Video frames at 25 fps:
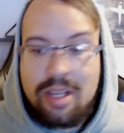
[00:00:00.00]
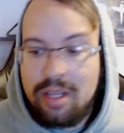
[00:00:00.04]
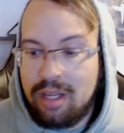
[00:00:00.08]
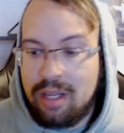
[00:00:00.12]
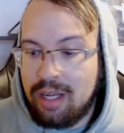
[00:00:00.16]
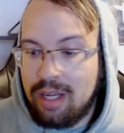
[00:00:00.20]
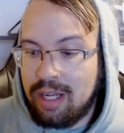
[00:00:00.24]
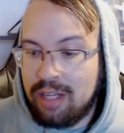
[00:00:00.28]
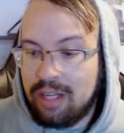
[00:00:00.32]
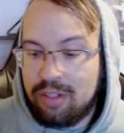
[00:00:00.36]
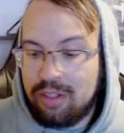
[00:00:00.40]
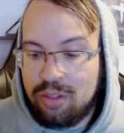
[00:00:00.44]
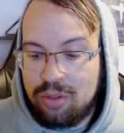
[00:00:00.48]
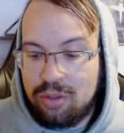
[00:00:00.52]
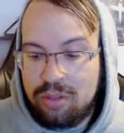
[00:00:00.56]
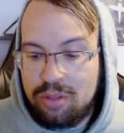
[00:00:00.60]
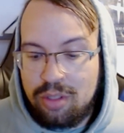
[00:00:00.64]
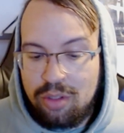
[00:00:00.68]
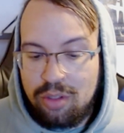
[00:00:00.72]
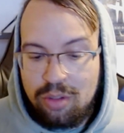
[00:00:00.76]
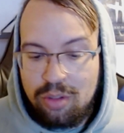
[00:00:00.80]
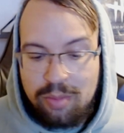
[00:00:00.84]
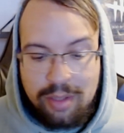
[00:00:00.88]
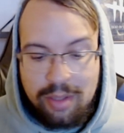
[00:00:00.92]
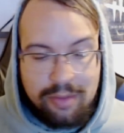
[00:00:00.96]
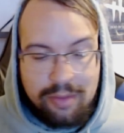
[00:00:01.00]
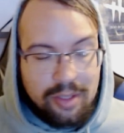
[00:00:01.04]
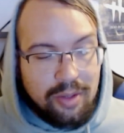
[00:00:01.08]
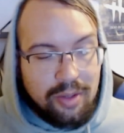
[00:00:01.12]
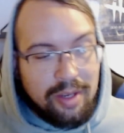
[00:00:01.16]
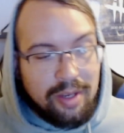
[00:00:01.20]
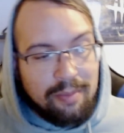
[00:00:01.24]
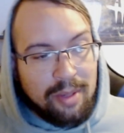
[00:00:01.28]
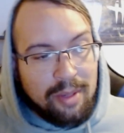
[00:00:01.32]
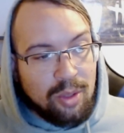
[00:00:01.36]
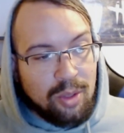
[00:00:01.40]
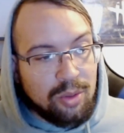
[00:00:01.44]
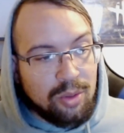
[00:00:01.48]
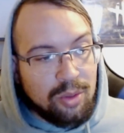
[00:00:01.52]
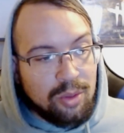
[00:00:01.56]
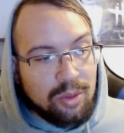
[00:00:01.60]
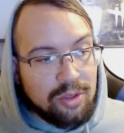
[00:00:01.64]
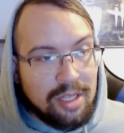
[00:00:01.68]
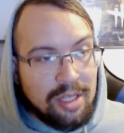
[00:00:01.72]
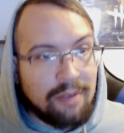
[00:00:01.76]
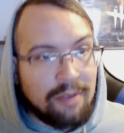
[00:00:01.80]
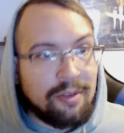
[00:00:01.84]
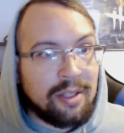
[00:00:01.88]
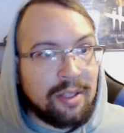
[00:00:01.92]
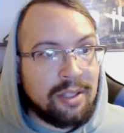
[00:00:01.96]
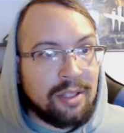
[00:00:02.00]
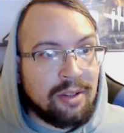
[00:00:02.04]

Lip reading: on YouTube, even though I have my older stuff on there.